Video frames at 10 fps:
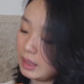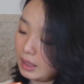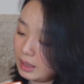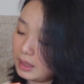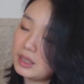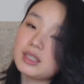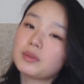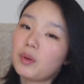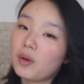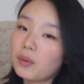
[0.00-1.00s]
It's a
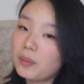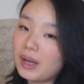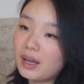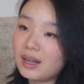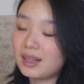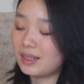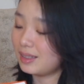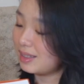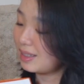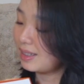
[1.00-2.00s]
small
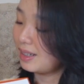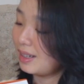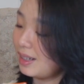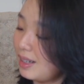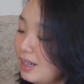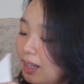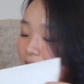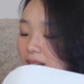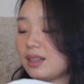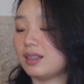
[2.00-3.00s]
bag.
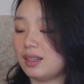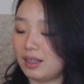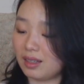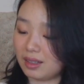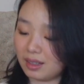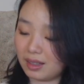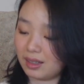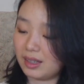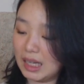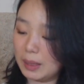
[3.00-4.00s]
Nothing
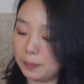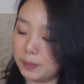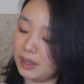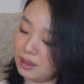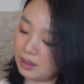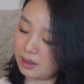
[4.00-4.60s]
big.